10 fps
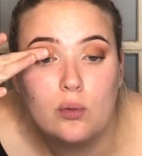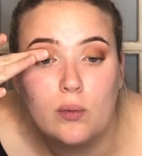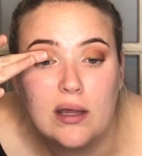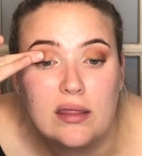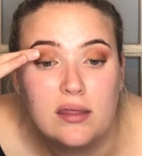
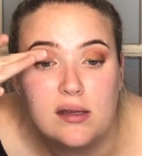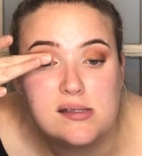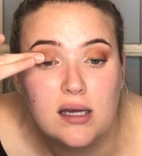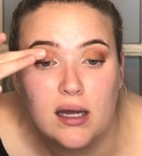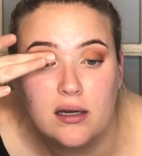with
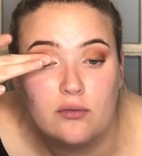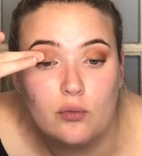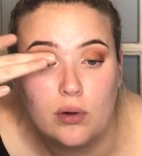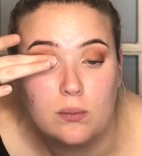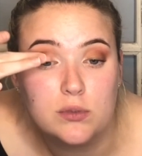this kind of
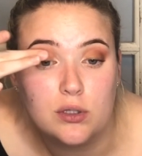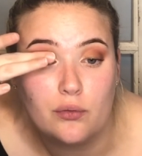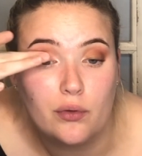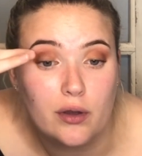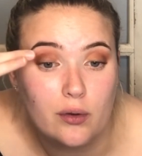warm
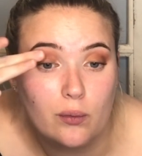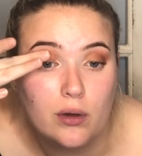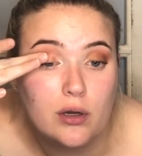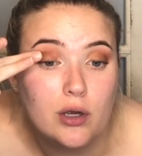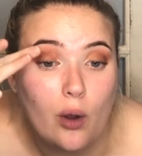tone look
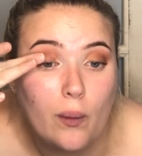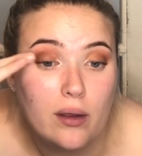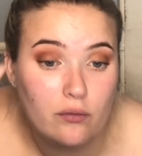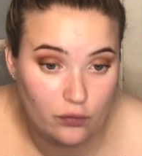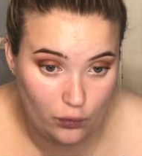we're
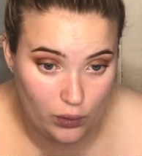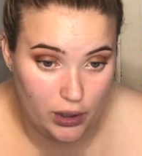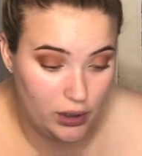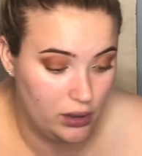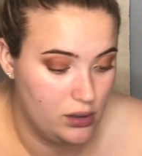going for.